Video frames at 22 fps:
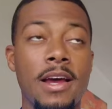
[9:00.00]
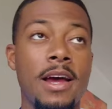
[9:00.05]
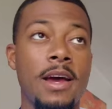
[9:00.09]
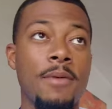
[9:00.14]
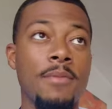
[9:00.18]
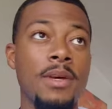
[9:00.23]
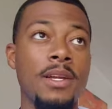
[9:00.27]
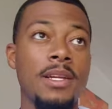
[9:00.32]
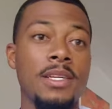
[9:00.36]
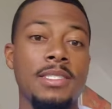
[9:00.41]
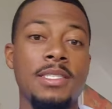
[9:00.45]
I'm
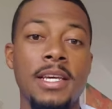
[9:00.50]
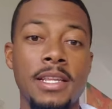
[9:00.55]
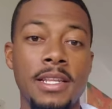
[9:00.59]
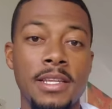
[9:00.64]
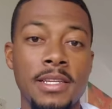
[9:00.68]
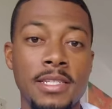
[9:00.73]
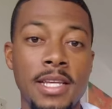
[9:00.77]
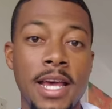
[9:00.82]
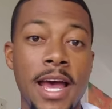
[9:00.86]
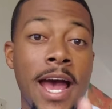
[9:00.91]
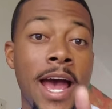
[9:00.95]
going to say
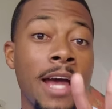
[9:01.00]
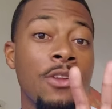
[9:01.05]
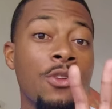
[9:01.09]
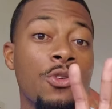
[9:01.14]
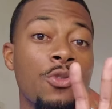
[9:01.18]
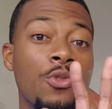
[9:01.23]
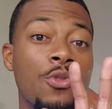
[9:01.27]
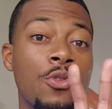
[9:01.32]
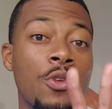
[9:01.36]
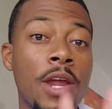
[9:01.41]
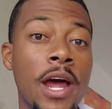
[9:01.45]
this, I do
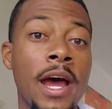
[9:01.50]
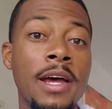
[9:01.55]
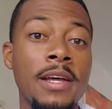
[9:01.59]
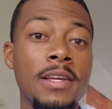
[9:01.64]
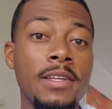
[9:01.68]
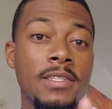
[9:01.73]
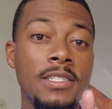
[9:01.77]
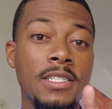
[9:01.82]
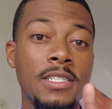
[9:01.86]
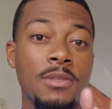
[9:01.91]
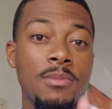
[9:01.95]

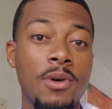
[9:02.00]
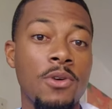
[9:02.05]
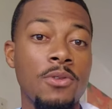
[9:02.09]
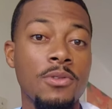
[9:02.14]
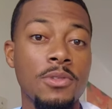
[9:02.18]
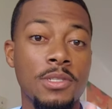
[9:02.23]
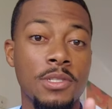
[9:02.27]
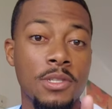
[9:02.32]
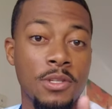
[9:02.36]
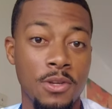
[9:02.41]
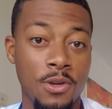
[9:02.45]
not smoke
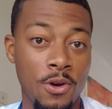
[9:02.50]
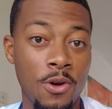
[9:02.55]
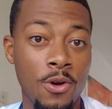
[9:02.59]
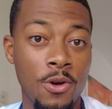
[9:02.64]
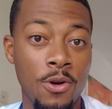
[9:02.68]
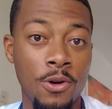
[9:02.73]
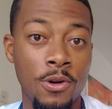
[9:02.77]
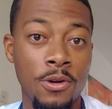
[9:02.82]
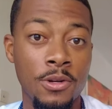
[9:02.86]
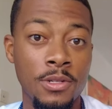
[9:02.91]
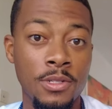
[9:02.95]

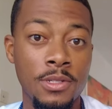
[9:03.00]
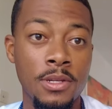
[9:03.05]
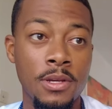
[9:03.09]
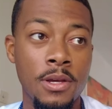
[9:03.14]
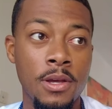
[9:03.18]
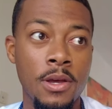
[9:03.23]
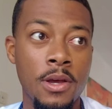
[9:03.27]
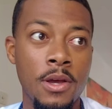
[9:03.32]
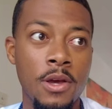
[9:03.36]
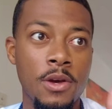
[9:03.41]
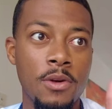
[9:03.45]
cigars
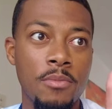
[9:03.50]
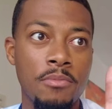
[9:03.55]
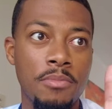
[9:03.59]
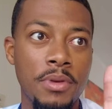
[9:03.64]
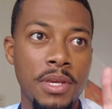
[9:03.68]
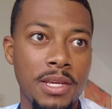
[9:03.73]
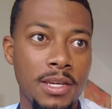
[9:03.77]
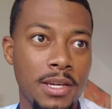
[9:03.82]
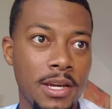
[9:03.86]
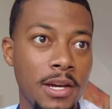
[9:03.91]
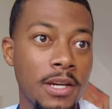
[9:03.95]

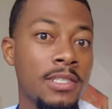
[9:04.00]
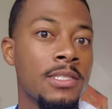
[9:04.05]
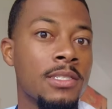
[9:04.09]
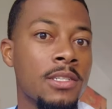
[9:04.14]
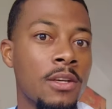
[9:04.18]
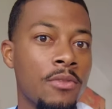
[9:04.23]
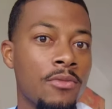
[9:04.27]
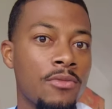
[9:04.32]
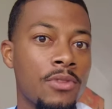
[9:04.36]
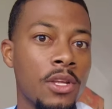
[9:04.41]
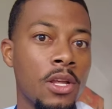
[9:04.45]
because
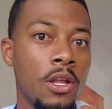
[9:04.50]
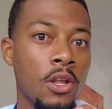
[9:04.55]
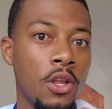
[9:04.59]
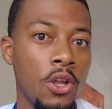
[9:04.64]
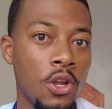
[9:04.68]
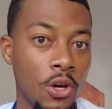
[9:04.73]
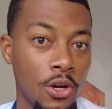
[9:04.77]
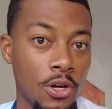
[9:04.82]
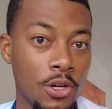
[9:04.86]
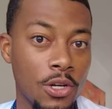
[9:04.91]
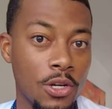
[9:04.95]
of the
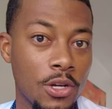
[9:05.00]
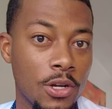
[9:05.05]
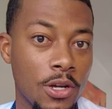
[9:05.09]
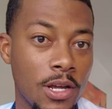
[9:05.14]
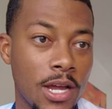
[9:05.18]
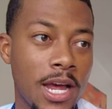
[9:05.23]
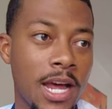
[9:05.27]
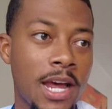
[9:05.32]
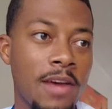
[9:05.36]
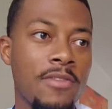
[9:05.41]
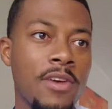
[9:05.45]
look.
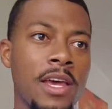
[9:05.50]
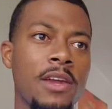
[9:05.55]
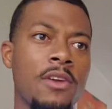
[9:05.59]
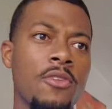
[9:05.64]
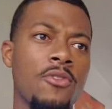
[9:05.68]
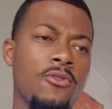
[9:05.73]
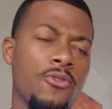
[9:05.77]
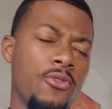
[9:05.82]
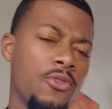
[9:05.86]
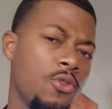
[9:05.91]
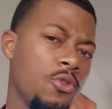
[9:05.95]
I've had a
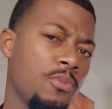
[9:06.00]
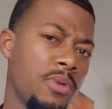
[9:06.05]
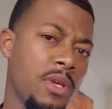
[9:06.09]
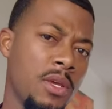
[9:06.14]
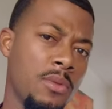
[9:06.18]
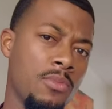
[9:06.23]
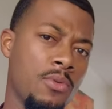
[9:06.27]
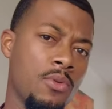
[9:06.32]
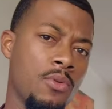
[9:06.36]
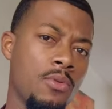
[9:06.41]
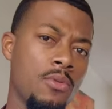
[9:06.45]
few
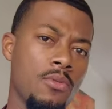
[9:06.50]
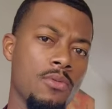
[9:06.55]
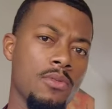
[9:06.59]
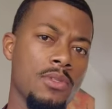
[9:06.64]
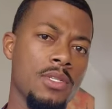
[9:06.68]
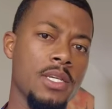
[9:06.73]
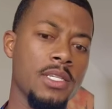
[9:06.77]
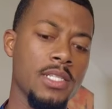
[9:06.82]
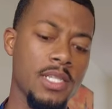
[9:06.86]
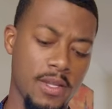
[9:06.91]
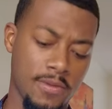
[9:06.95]
people
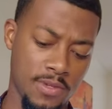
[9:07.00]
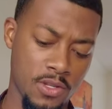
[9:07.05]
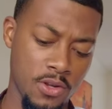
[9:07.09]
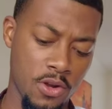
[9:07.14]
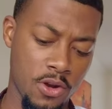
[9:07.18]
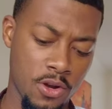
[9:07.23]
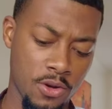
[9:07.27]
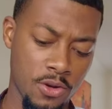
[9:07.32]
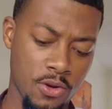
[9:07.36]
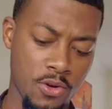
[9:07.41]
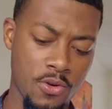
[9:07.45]
since I
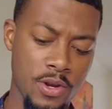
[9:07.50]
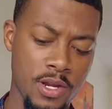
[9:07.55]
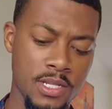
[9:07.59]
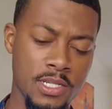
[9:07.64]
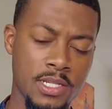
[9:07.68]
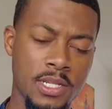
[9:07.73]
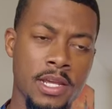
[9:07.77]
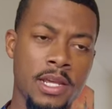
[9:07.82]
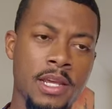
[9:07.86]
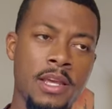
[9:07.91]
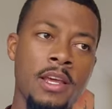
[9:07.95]
started doing it
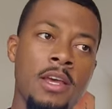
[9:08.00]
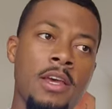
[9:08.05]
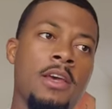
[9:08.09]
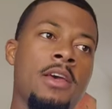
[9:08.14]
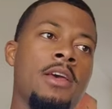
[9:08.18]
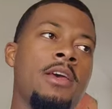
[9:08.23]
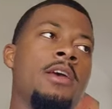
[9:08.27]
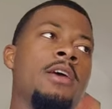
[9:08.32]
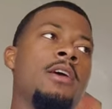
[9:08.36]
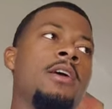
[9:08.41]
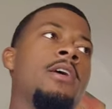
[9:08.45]
say,
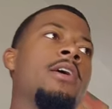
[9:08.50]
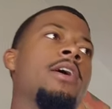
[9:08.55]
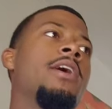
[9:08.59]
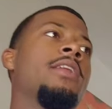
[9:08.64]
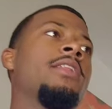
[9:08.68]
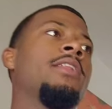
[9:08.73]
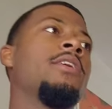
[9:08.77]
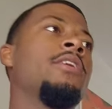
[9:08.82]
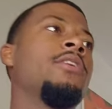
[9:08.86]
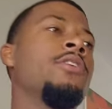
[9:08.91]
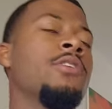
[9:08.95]
I
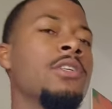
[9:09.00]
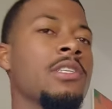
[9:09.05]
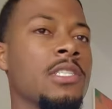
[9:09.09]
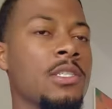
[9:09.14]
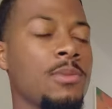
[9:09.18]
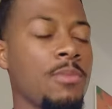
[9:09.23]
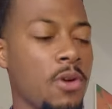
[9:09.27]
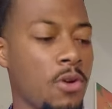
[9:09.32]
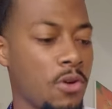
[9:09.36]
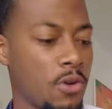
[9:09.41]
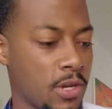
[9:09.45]
think you're just
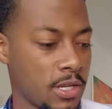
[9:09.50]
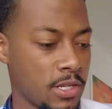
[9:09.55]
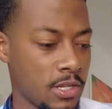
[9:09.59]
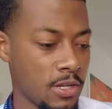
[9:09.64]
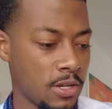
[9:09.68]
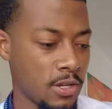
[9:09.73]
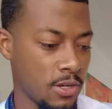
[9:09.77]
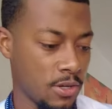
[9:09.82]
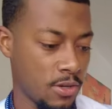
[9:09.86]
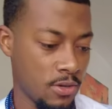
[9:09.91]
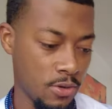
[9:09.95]
smoking it to
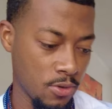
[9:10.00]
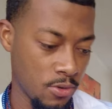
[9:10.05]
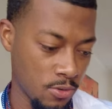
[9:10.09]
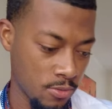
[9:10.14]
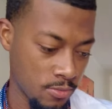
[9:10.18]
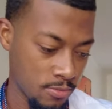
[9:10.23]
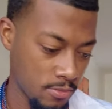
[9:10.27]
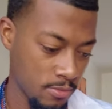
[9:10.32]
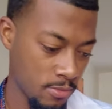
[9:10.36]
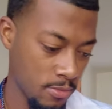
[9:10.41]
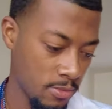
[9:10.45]
look cool.
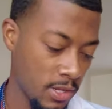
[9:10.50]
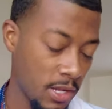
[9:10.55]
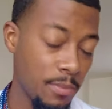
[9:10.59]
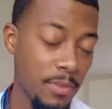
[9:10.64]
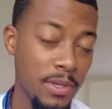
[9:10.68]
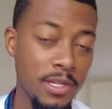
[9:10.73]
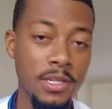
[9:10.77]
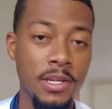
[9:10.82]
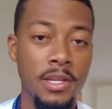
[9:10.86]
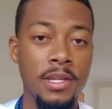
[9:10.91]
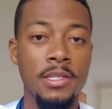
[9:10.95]
Let me
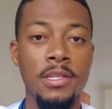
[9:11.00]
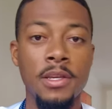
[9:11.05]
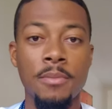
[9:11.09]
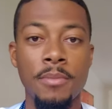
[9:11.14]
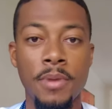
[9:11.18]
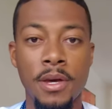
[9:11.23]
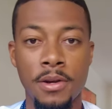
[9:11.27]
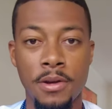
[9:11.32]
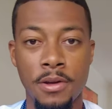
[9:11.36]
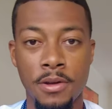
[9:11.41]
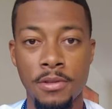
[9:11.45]
tell you something
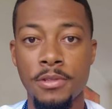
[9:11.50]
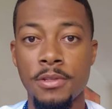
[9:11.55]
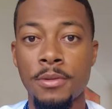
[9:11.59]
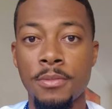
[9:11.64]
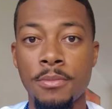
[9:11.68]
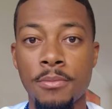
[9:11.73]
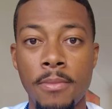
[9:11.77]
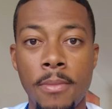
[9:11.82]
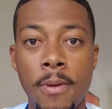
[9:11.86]
about Austin.